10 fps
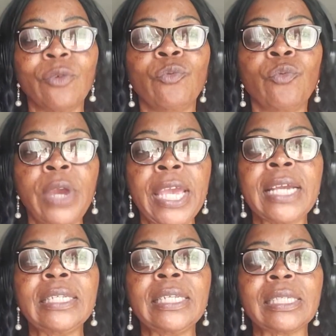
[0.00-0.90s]
we
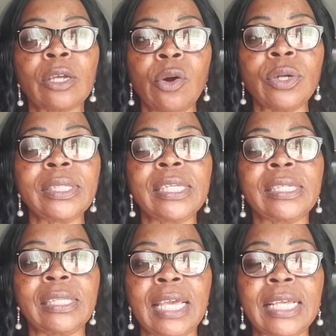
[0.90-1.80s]
can discuss
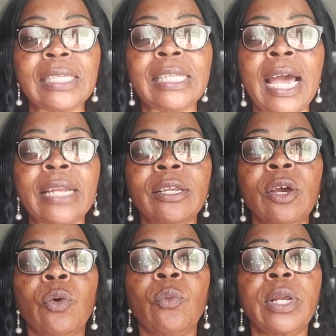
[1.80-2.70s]
these things that
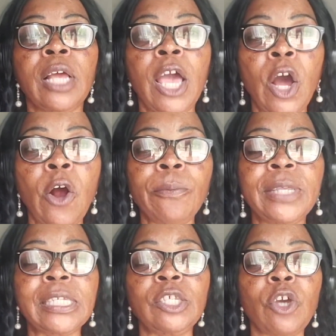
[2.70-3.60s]
will help
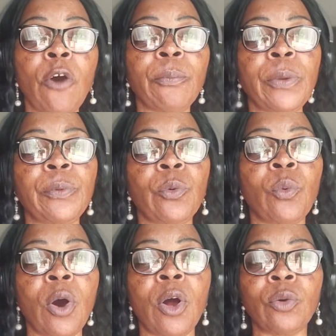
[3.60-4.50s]
these young people
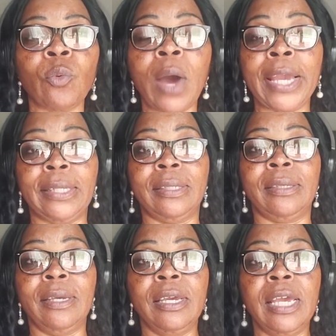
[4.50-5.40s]
worldwide
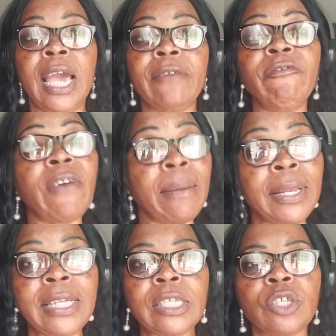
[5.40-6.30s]
and
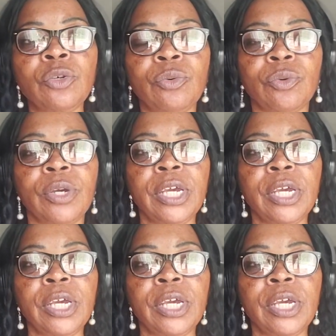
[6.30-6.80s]
families too,